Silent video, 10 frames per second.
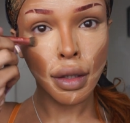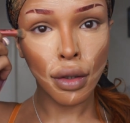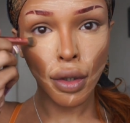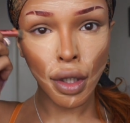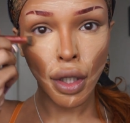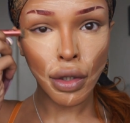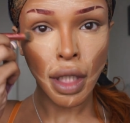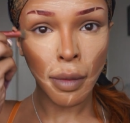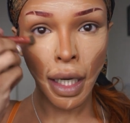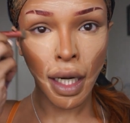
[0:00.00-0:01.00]
Lord
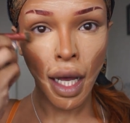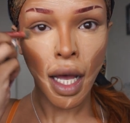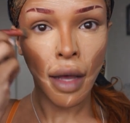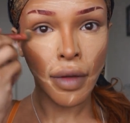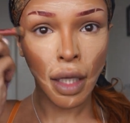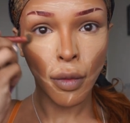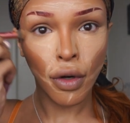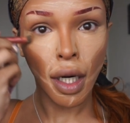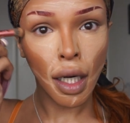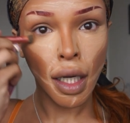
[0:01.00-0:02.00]
knows I might not have any
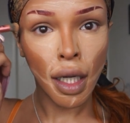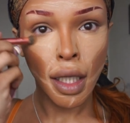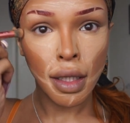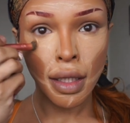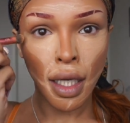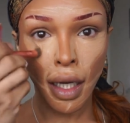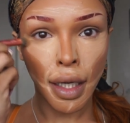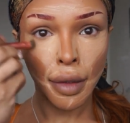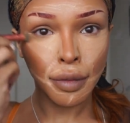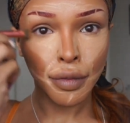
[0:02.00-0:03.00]
more
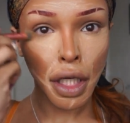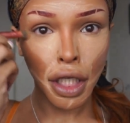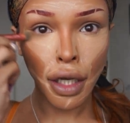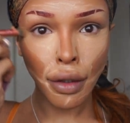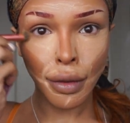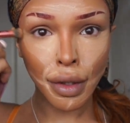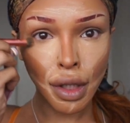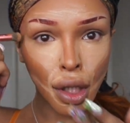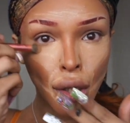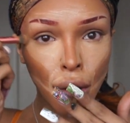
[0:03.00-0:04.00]
to use.